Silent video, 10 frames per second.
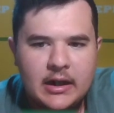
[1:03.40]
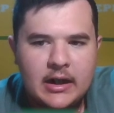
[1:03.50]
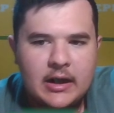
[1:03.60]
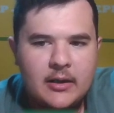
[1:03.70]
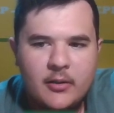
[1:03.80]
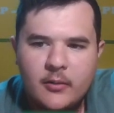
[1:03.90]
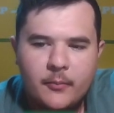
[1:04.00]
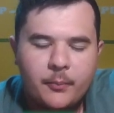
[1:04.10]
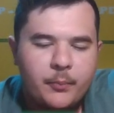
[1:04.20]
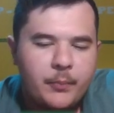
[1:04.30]

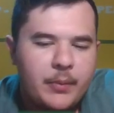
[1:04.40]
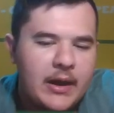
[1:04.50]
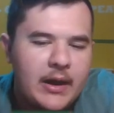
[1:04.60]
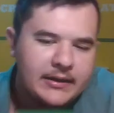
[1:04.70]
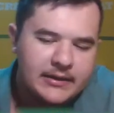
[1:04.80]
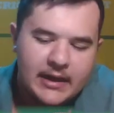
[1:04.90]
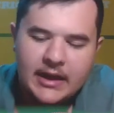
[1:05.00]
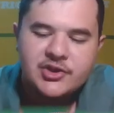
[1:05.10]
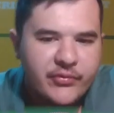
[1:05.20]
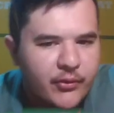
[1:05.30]
But
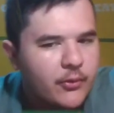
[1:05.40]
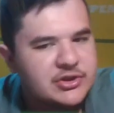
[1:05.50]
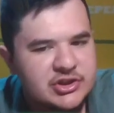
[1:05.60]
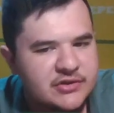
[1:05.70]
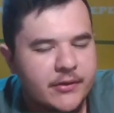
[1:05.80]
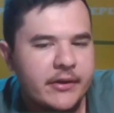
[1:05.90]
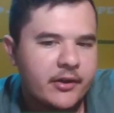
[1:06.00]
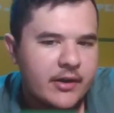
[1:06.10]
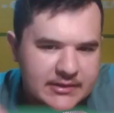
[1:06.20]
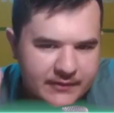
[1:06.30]
h4 is just very
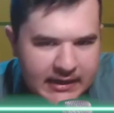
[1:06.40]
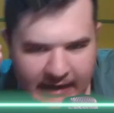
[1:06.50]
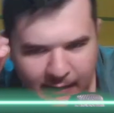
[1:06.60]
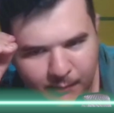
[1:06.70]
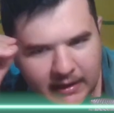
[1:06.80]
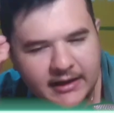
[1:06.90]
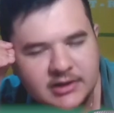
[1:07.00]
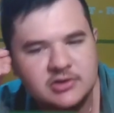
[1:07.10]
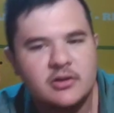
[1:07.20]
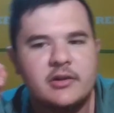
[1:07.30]
aggressive, and now black
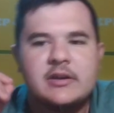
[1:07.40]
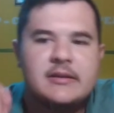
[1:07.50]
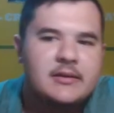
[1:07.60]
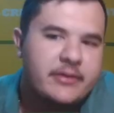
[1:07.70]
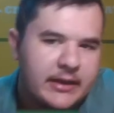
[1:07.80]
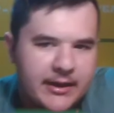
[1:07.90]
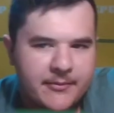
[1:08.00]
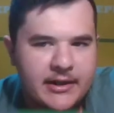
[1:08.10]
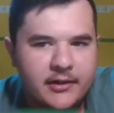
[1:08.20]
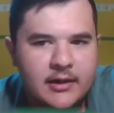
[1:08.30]
has got to think
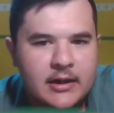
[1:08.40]
about it.